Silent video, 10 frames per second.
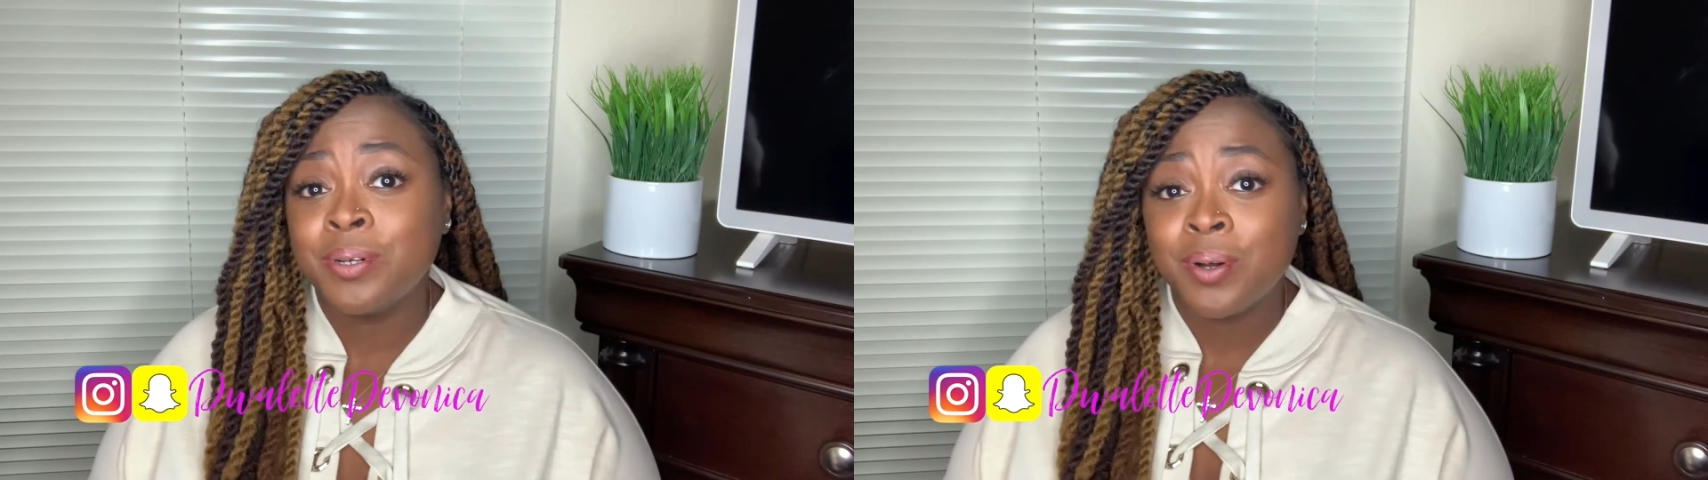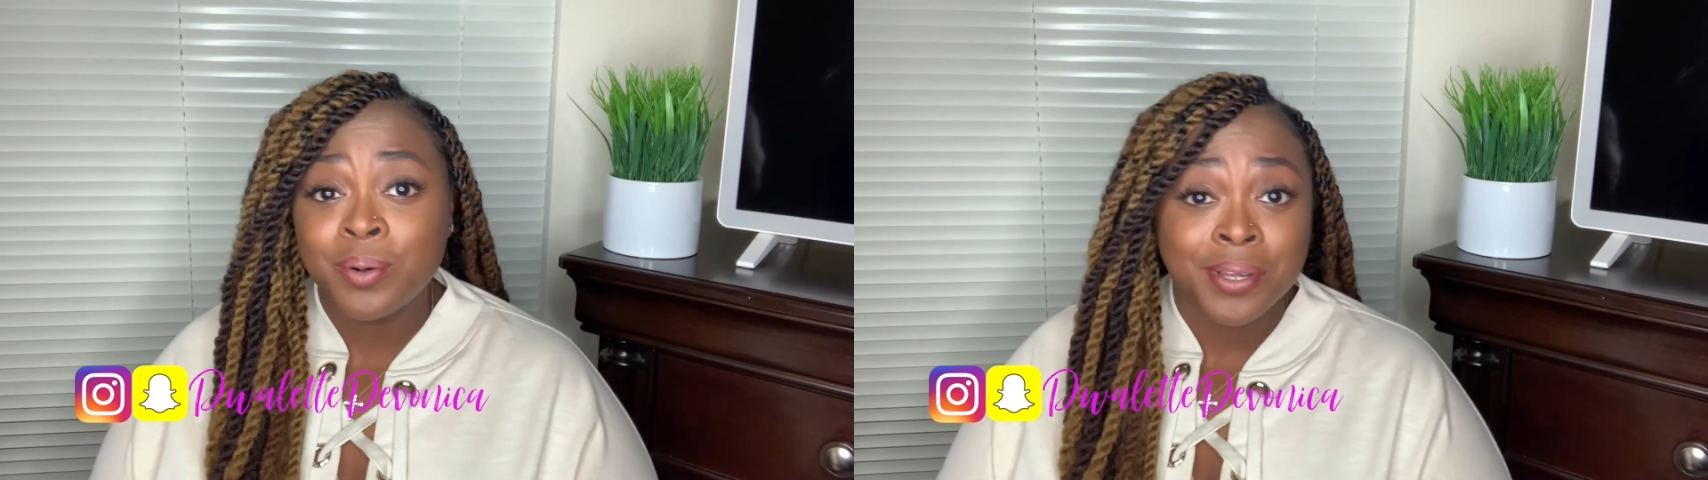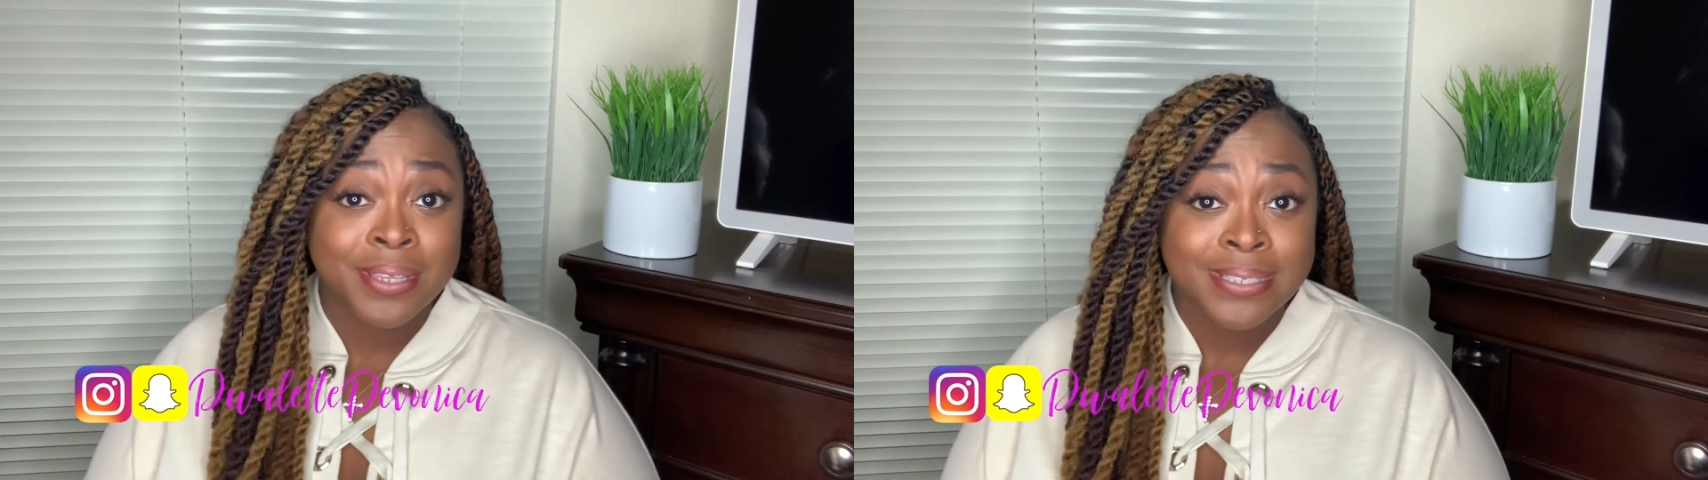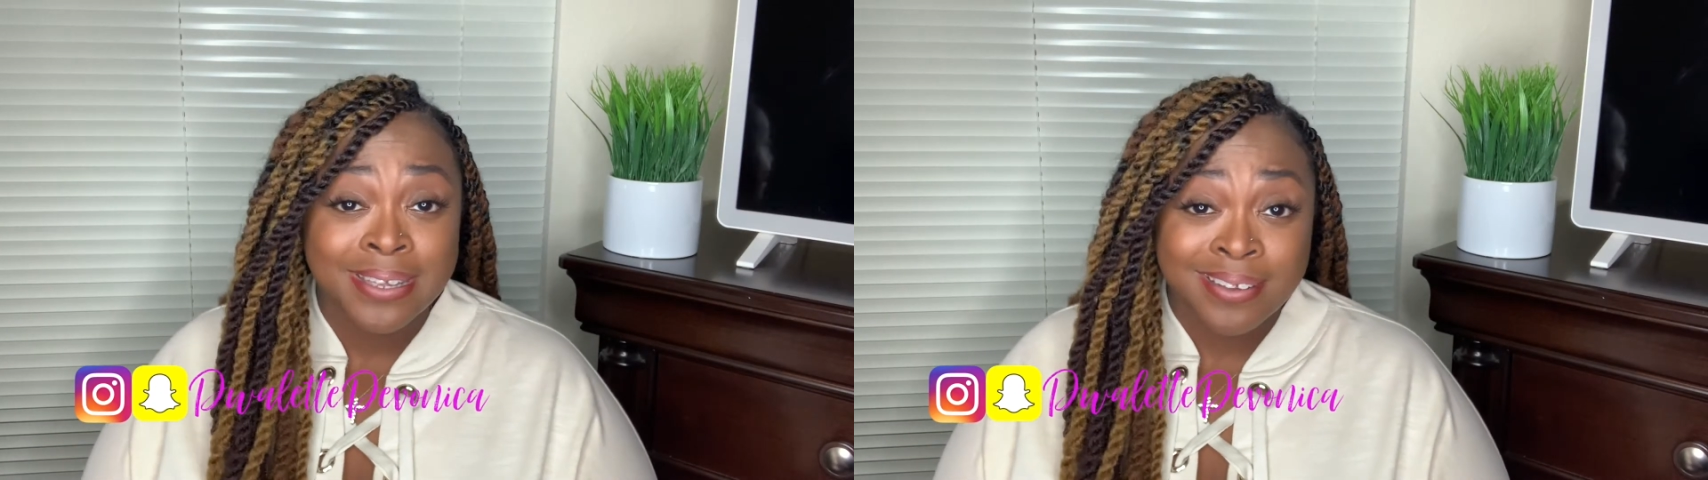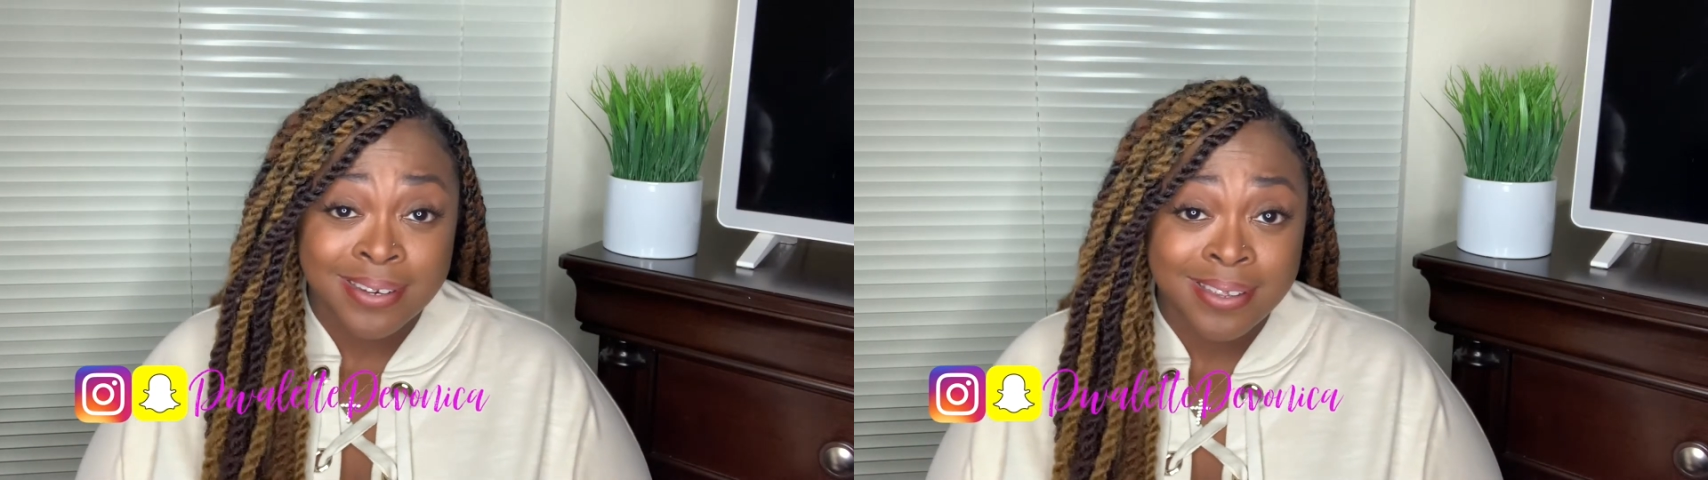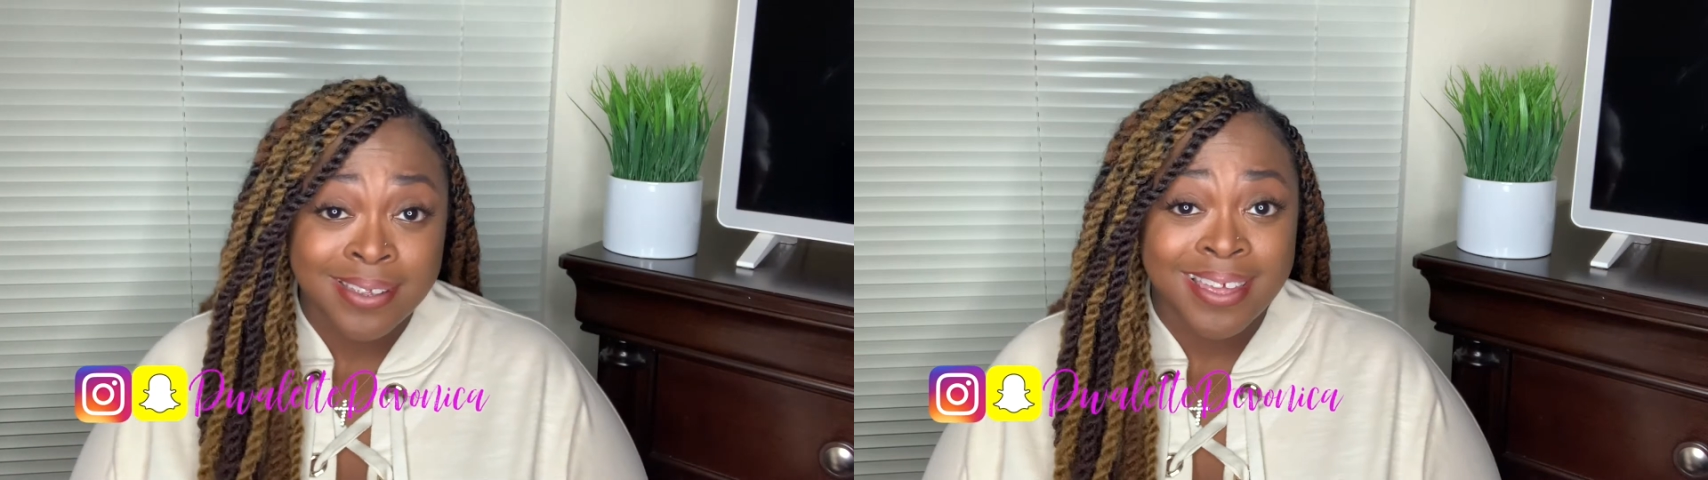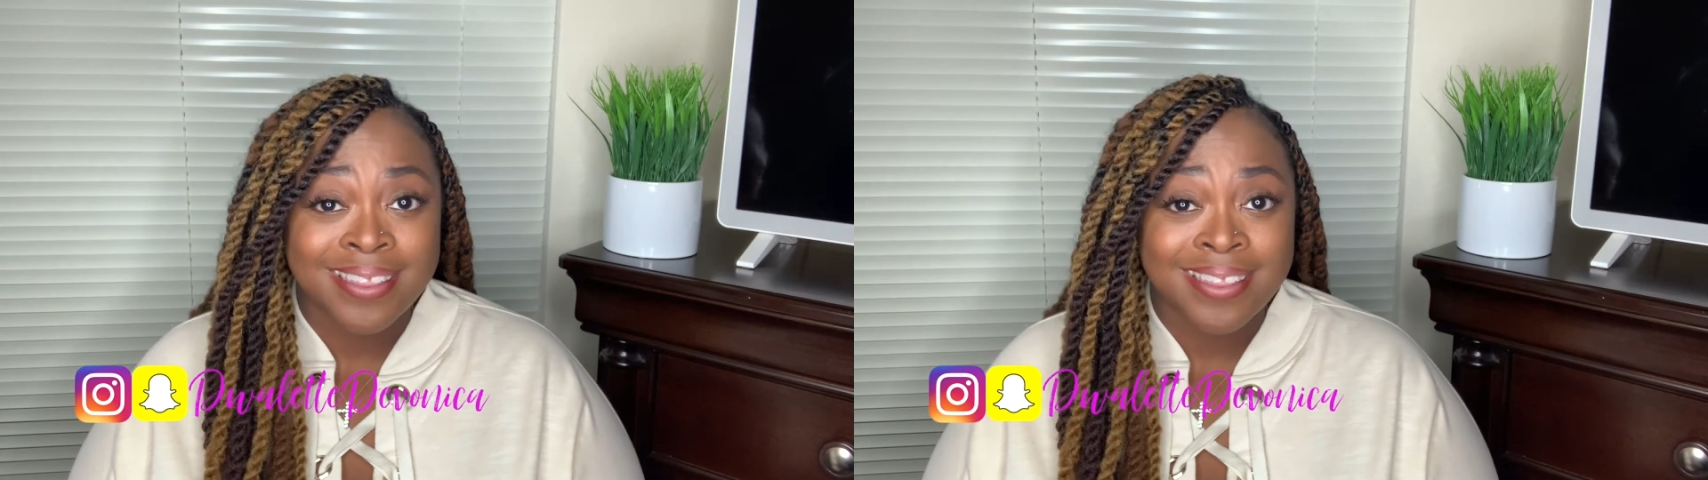on the technique